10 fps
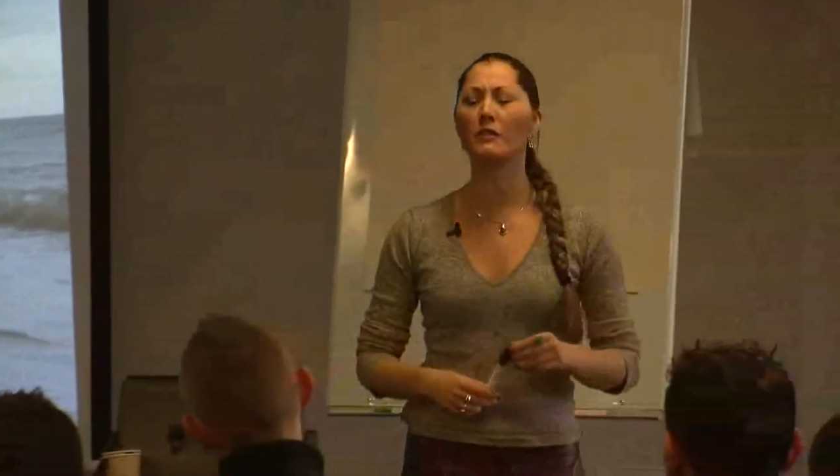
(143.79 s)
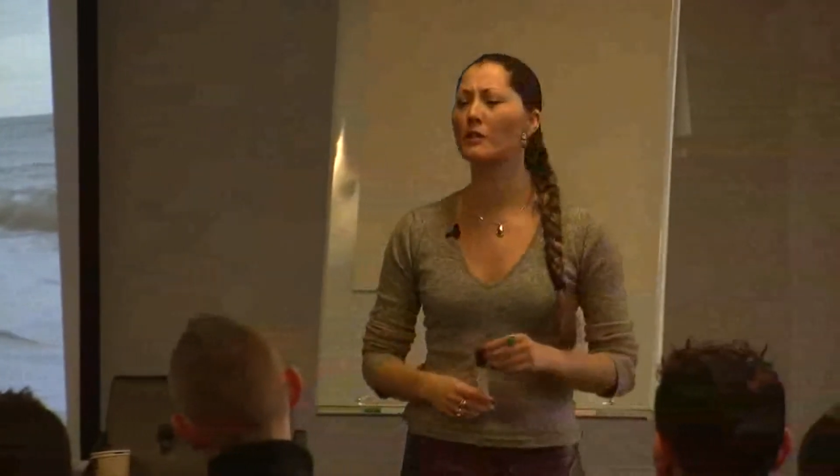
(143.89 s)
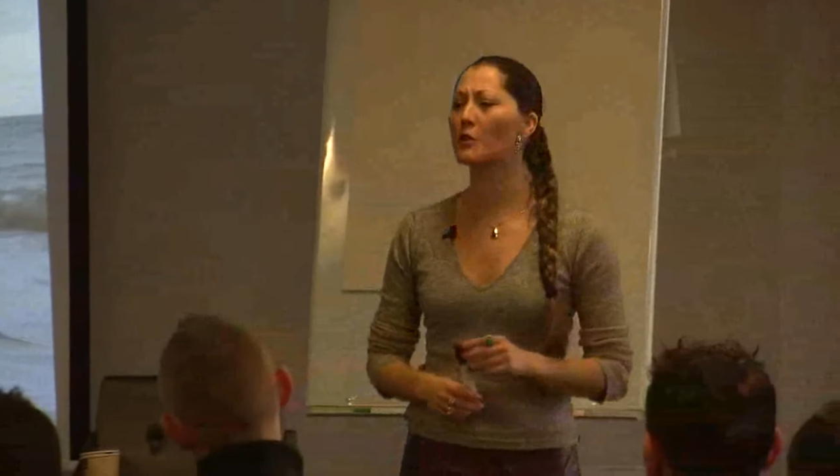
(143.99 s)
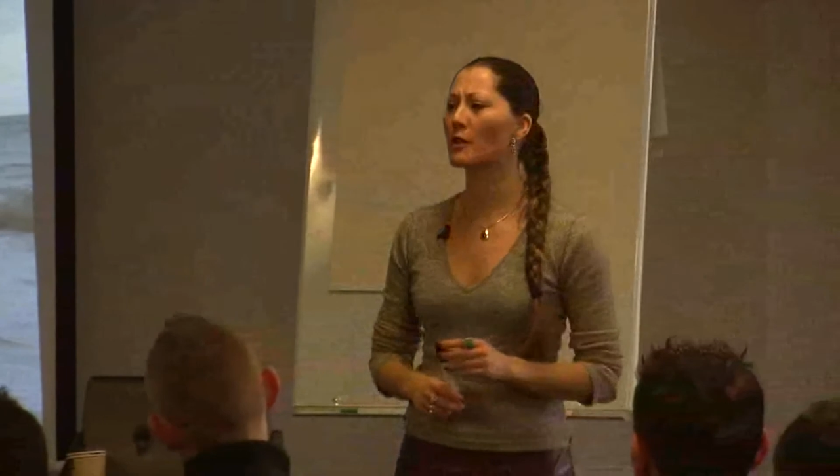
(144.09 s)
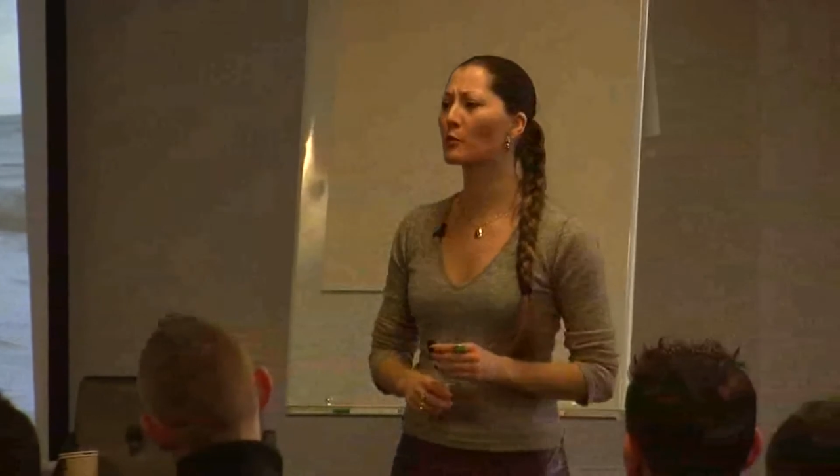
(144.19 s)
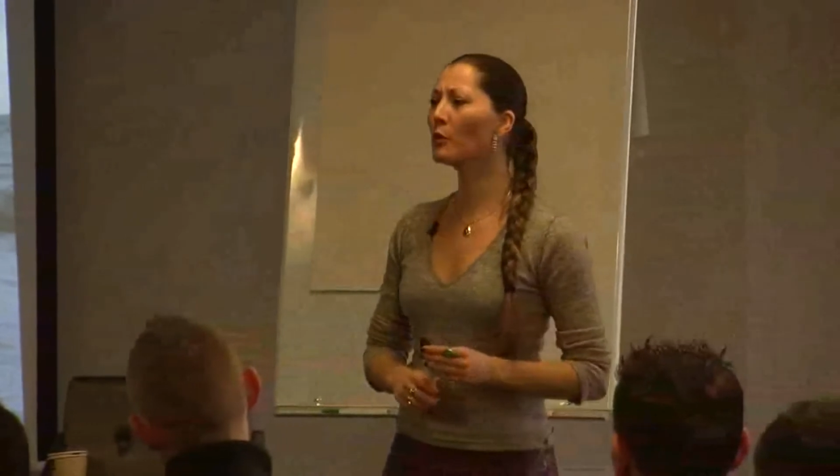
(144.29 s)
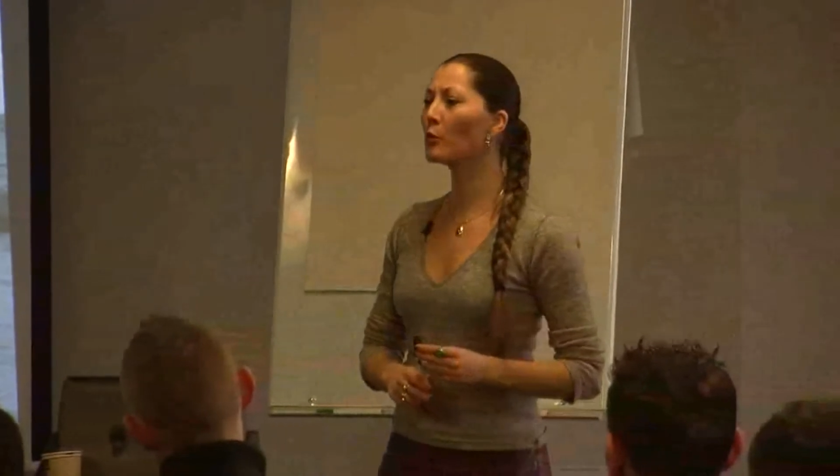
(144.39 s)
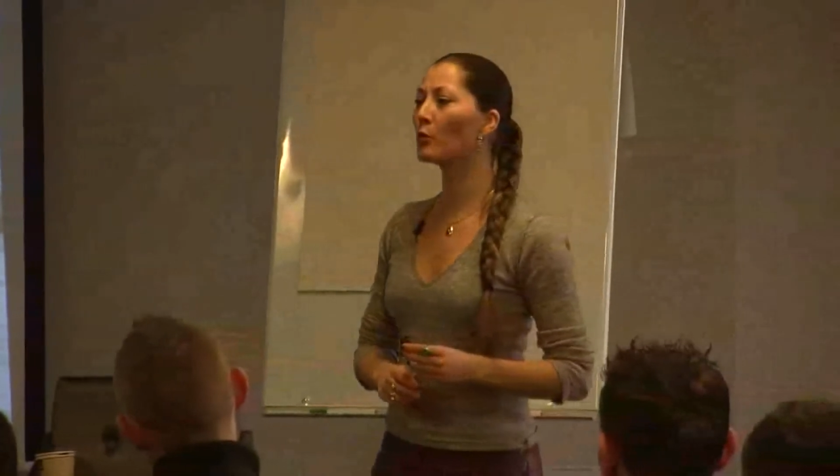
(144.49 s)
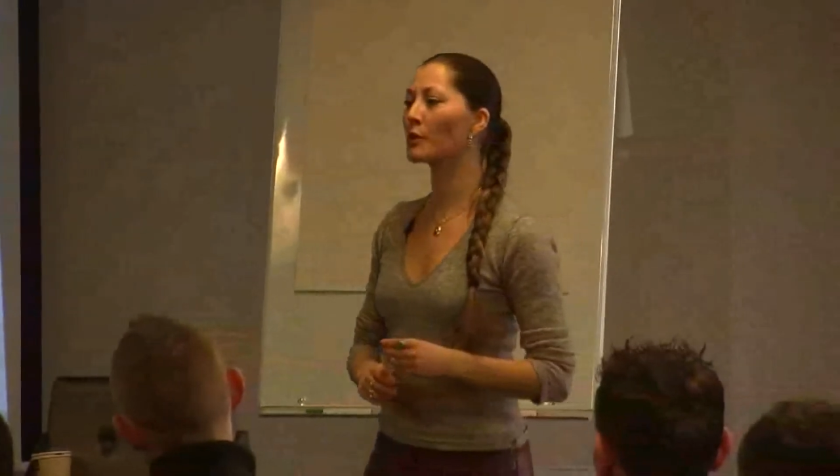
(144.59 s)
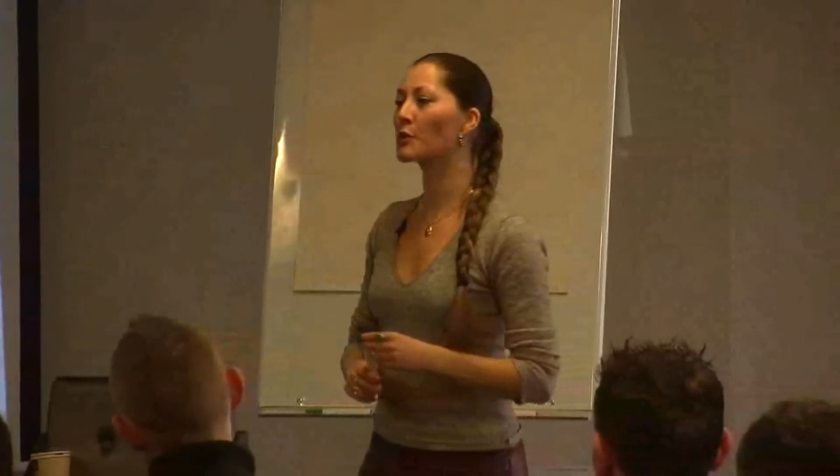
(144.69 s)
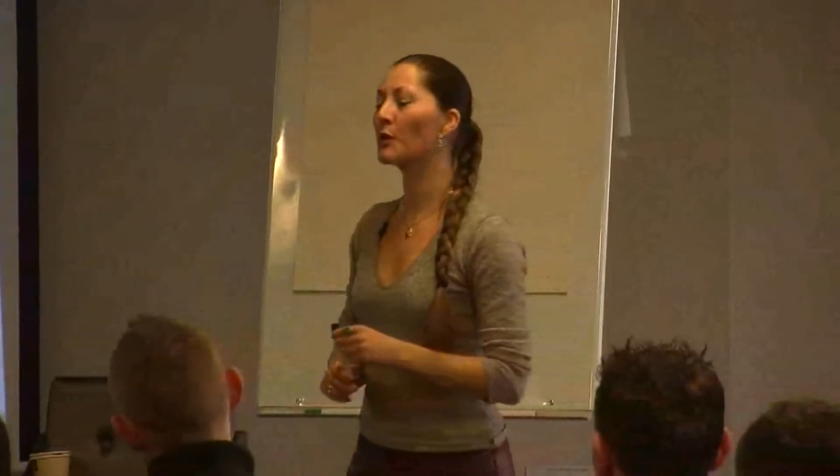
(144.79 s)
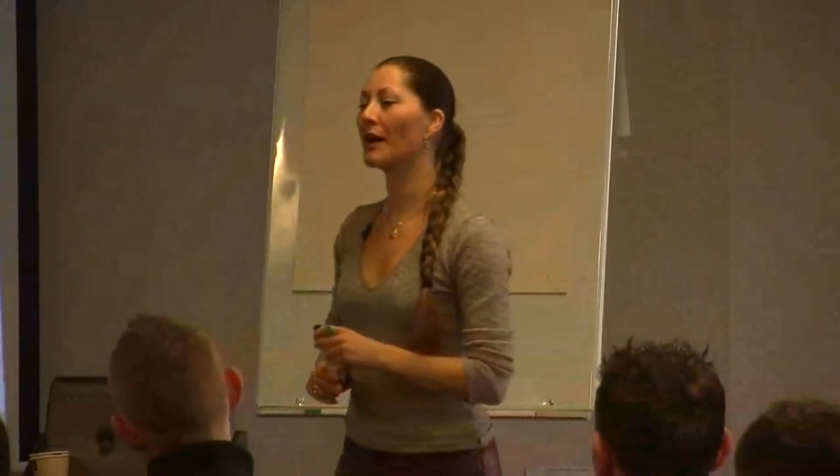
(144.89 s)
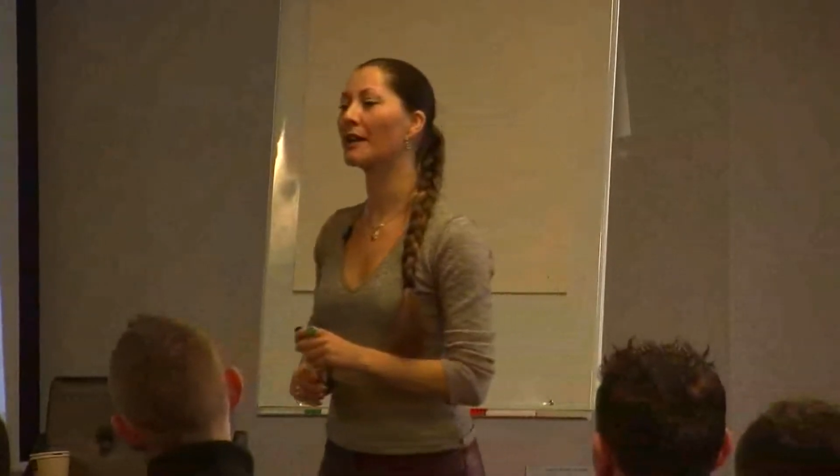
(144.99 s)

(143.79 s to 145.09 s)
in general? What do I